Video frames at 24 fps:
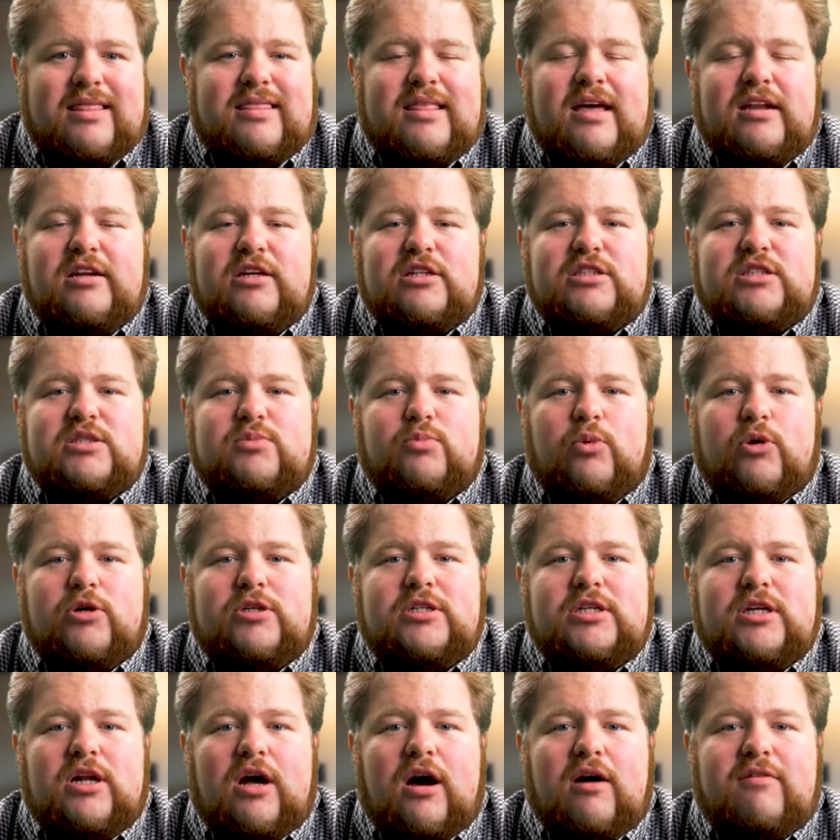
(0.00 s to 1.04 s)
Then you're just
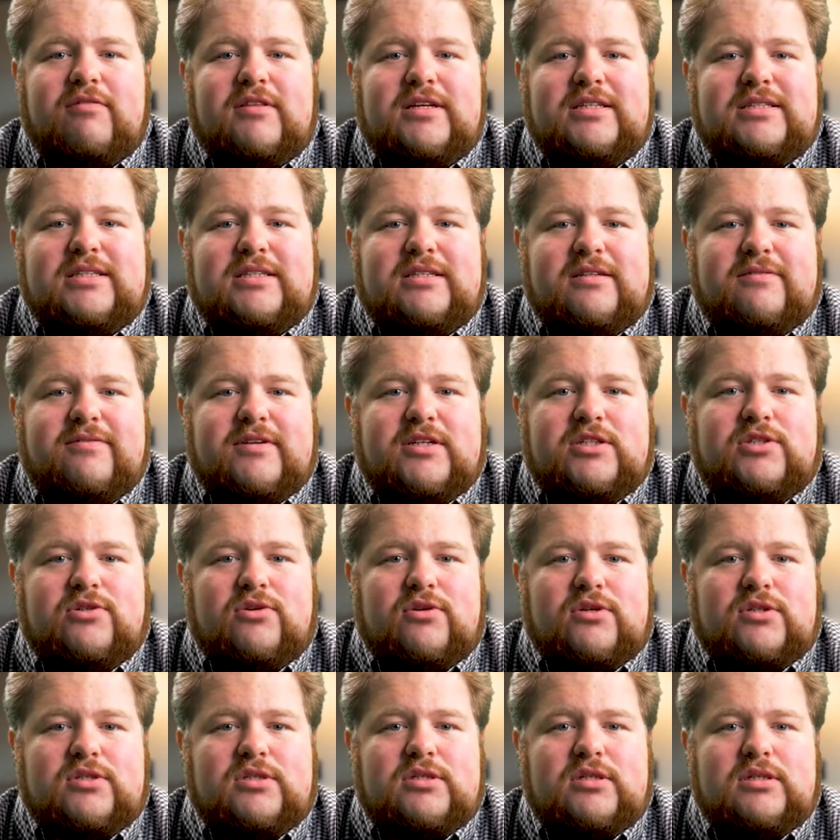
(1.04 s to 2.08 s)
pushing off these
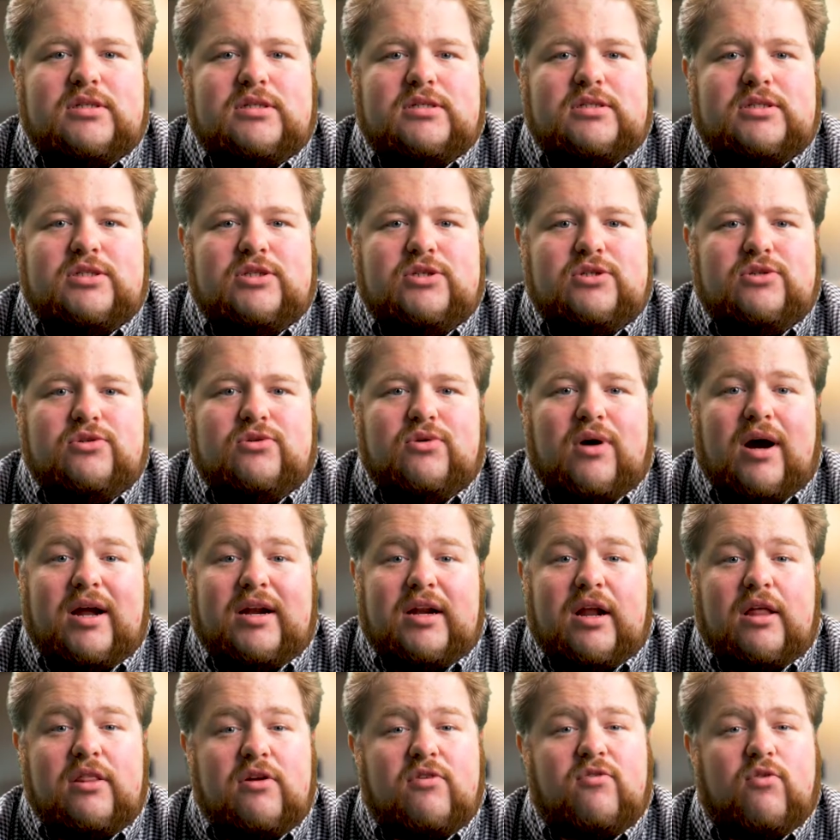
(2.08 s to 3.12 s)
individuals to
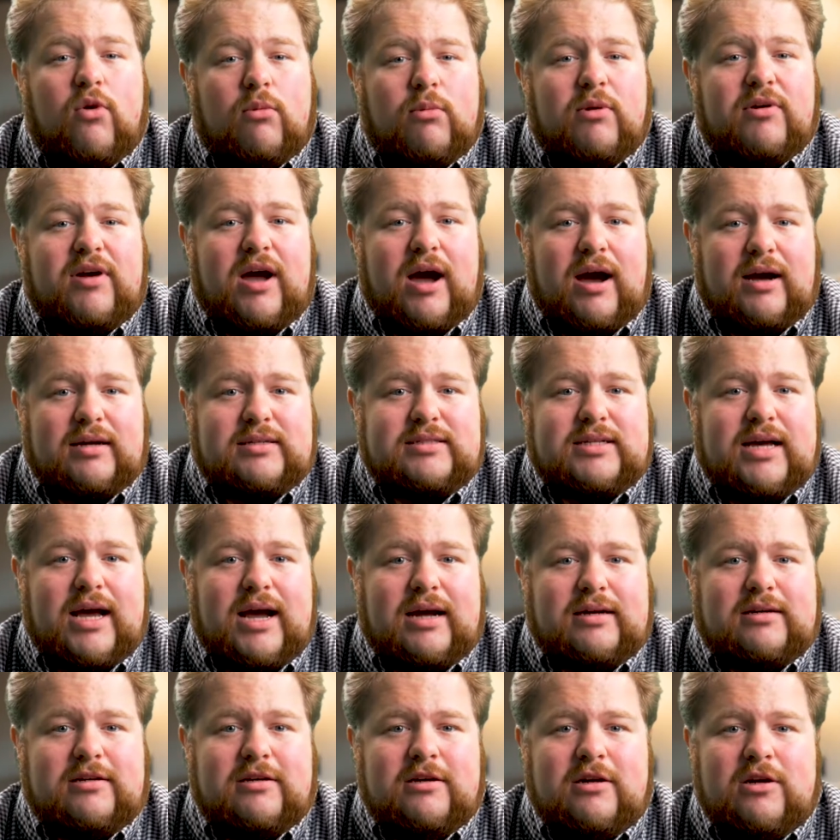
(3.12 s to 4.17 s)
another form of
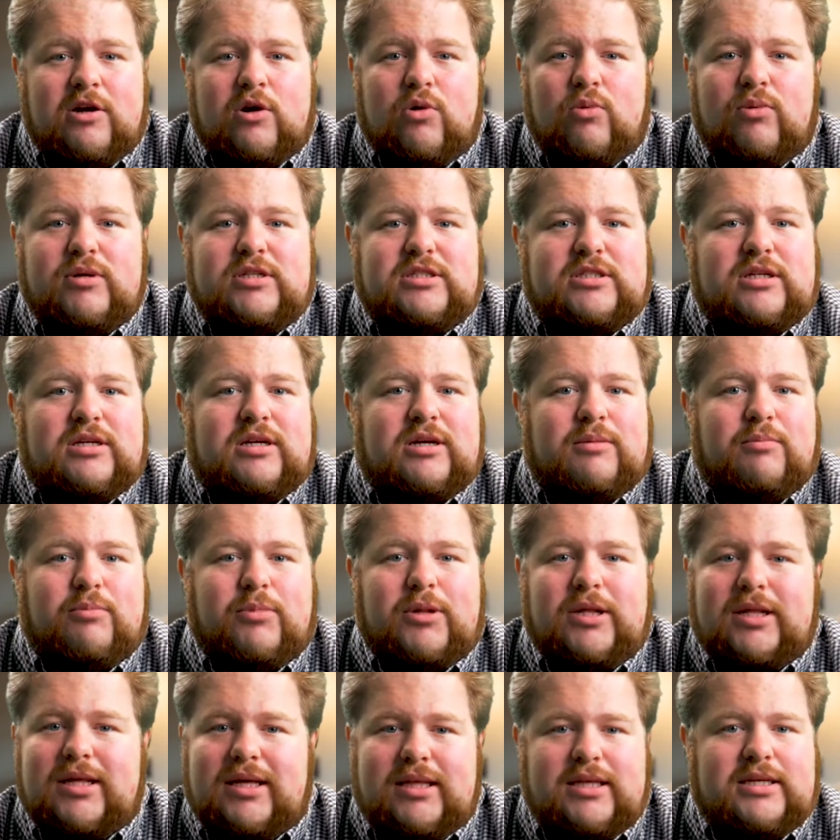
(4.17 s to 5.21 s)
contact, which
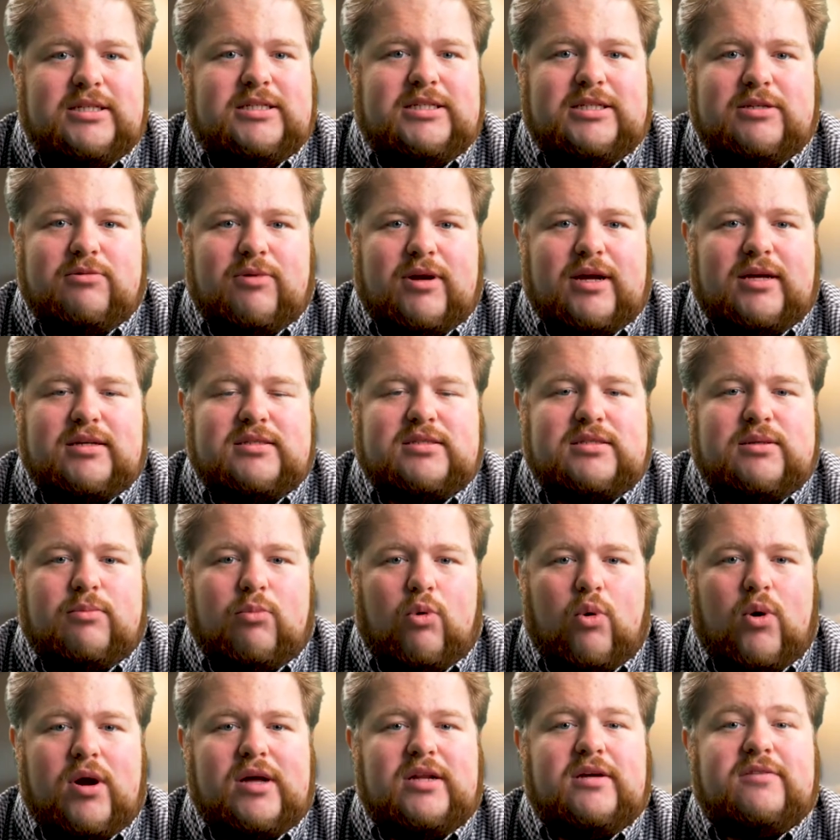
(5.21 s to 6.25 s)
completely derails the
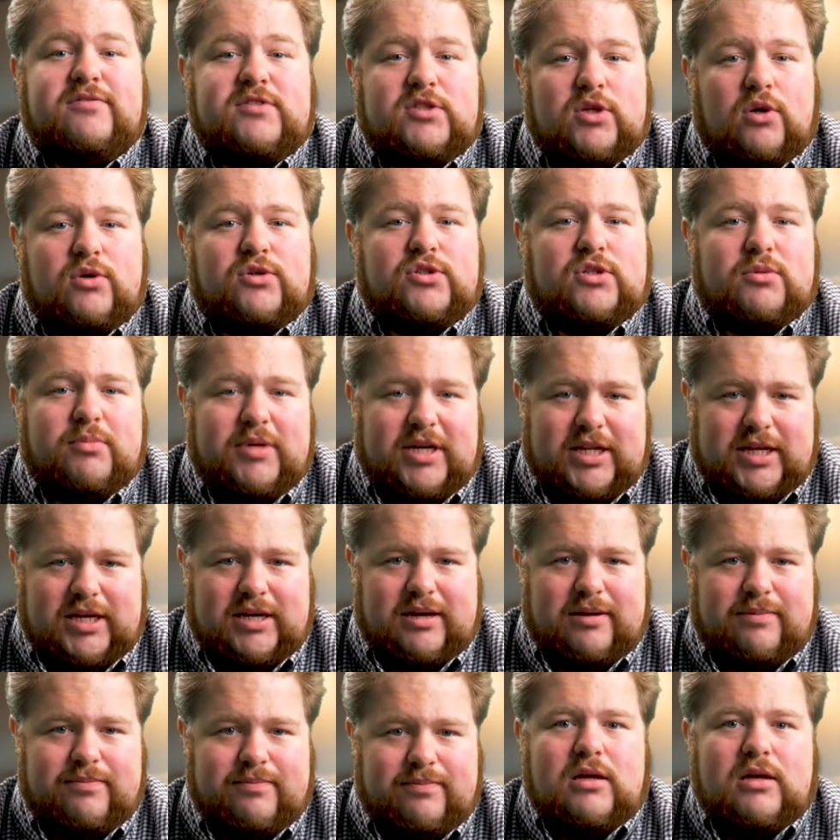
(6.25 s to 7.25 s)
point of social media.